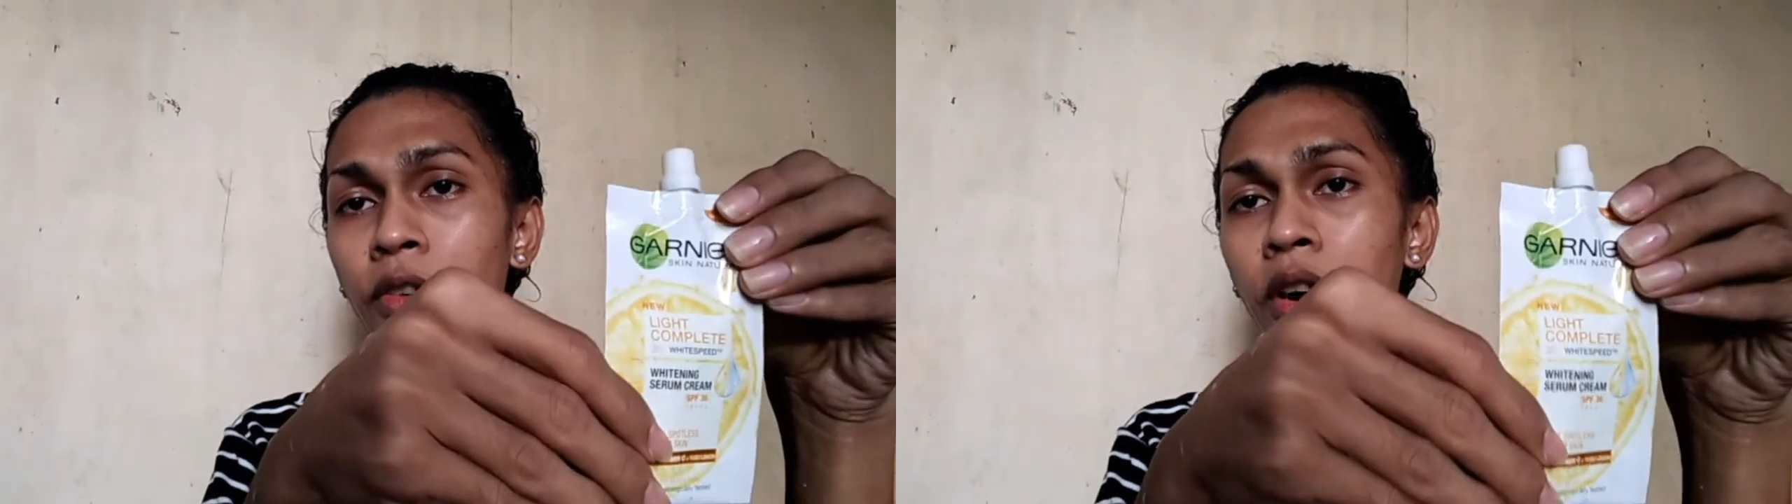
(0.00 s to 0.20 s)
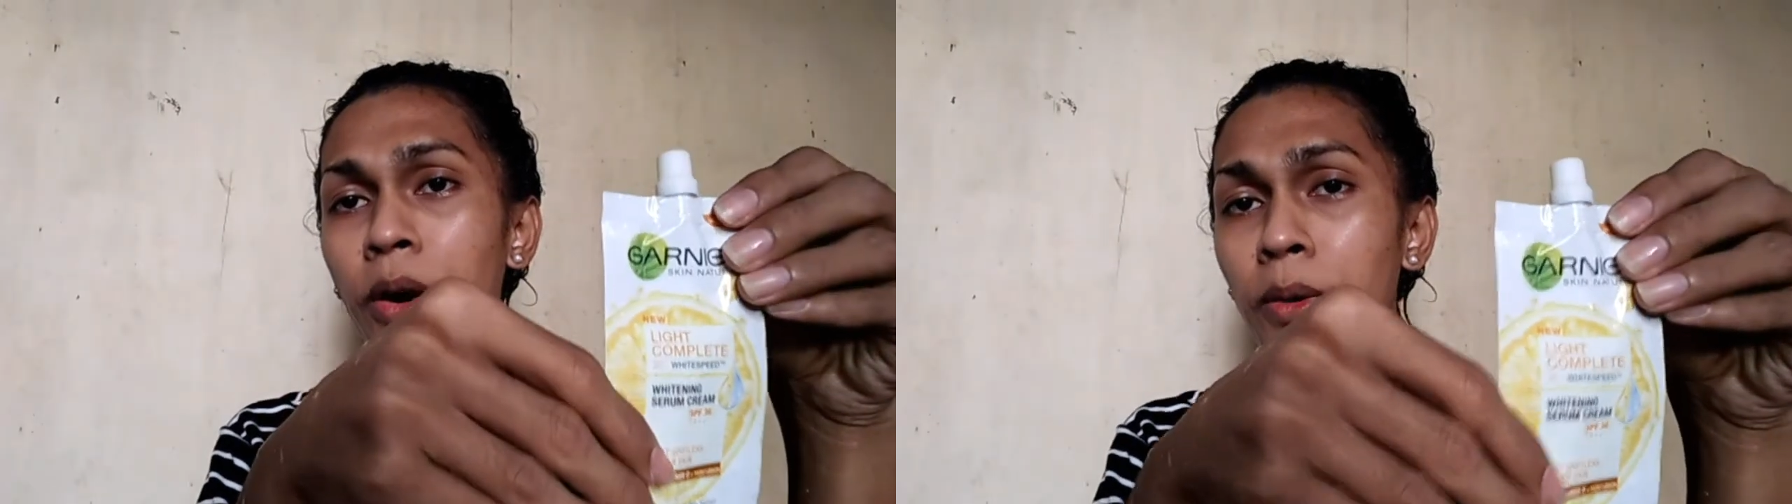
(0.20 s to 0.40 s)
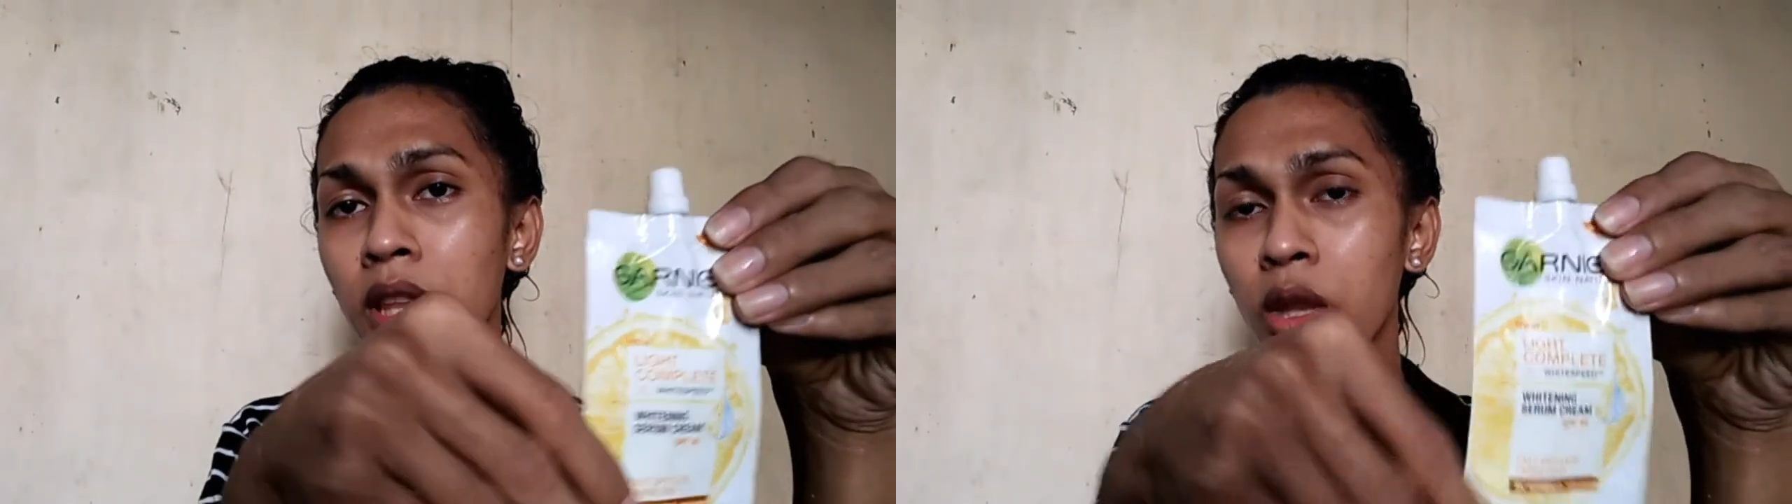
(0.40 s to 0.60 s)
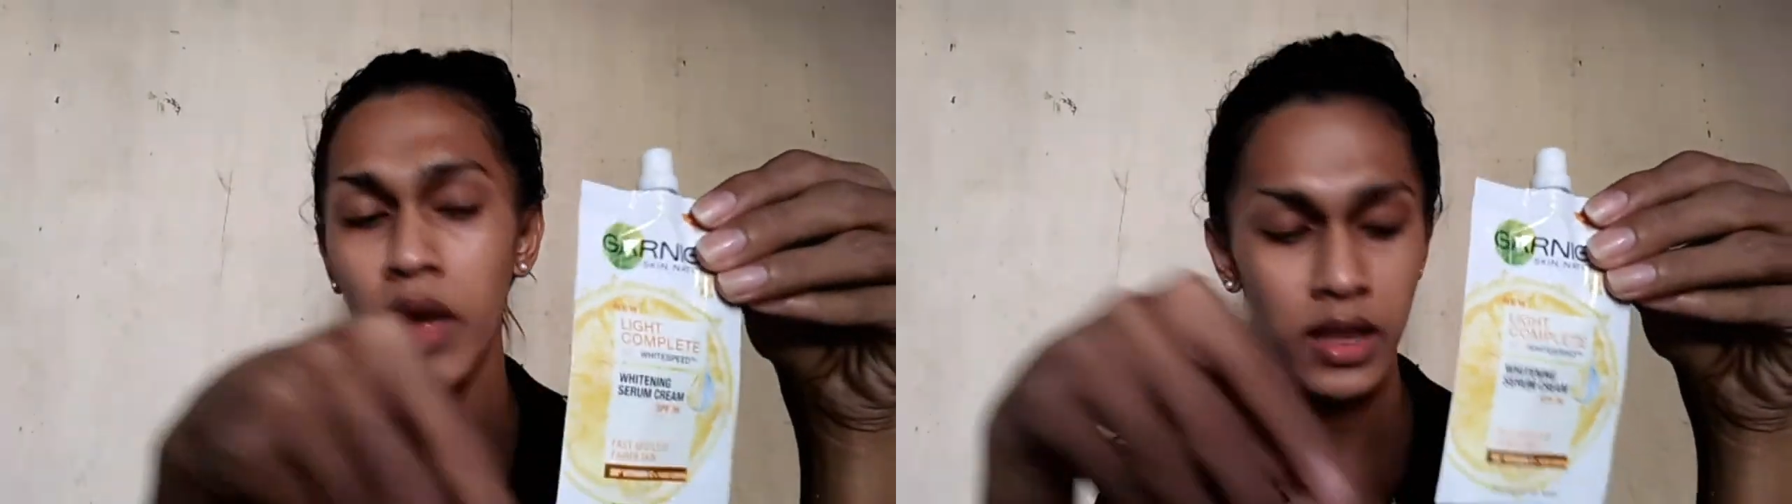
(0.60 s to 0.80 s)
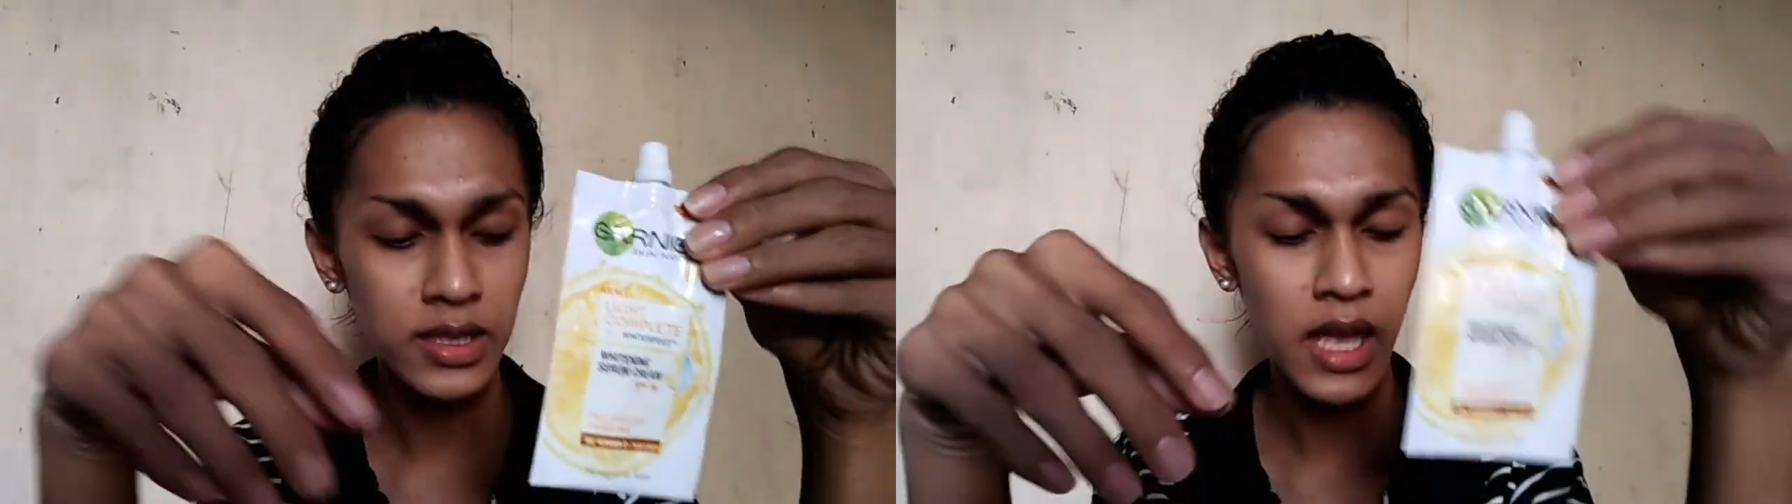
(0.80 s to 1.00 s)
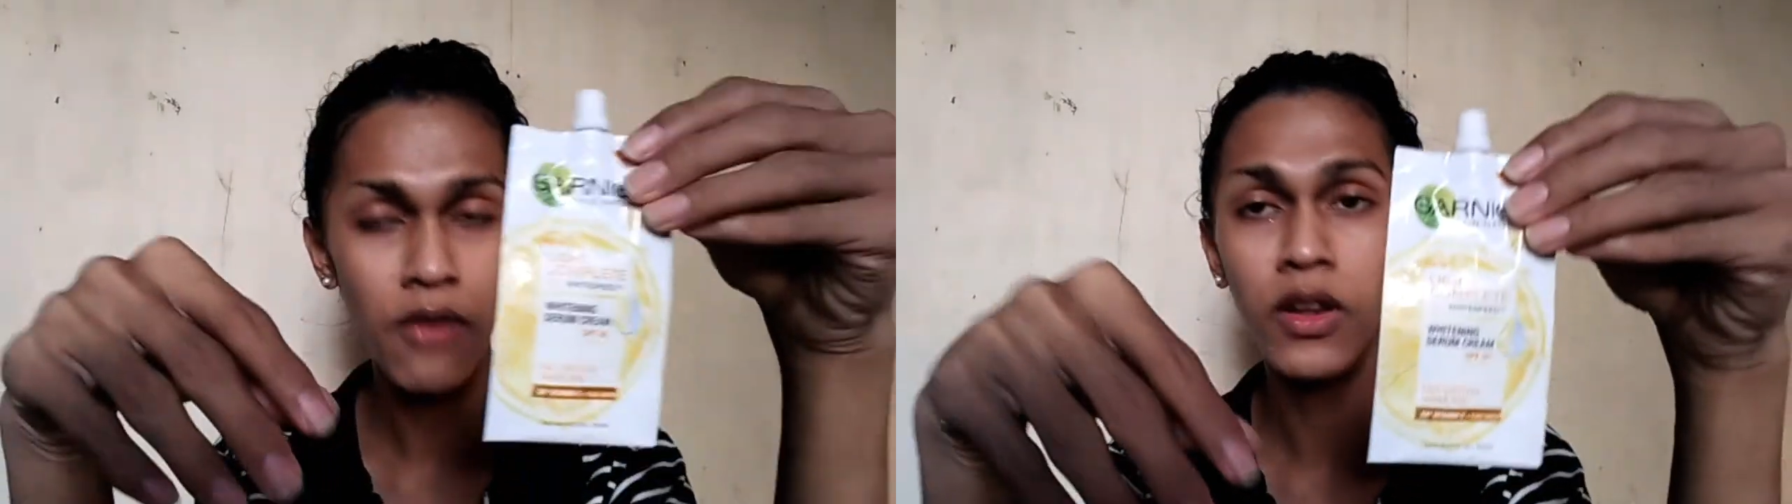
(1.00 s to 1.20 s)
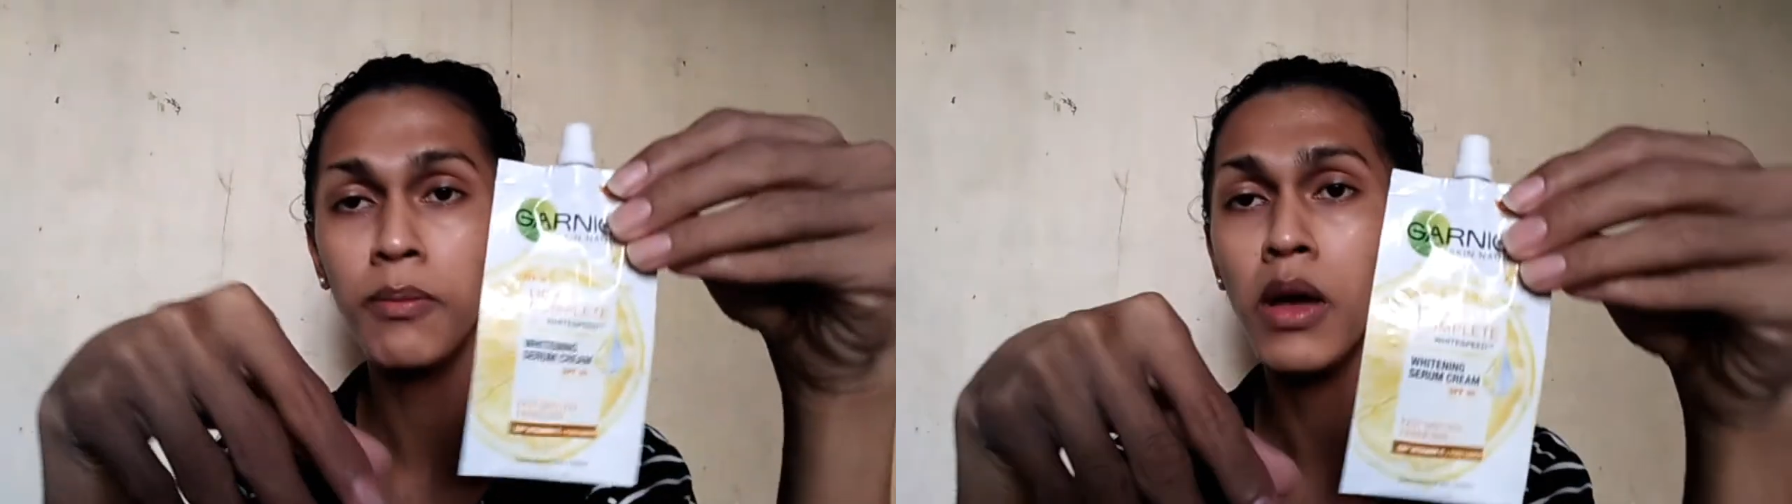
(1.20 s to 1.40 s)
for only 27